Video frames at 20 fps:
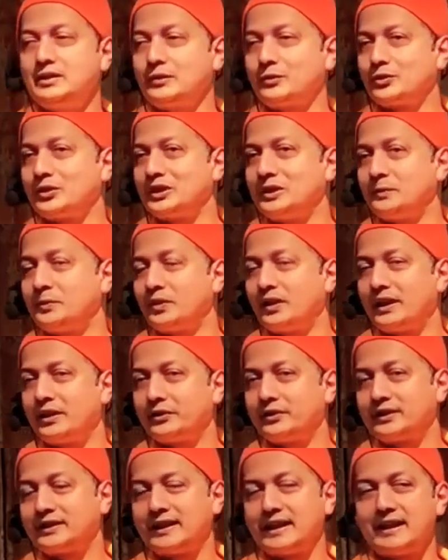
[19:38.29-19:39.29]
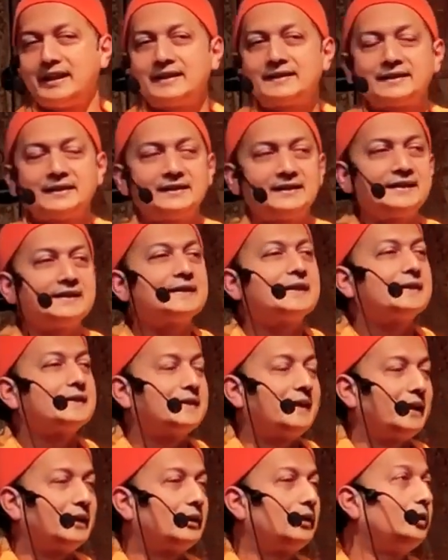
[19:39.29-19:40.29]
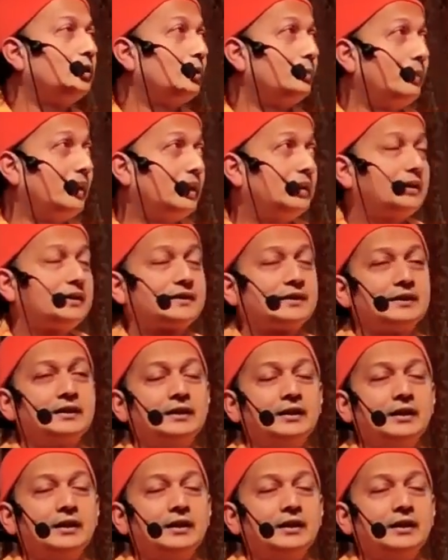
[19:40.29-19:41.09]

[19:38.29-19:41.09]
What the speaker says: you have to keep your eye on the gas and things like that, on your mirrors.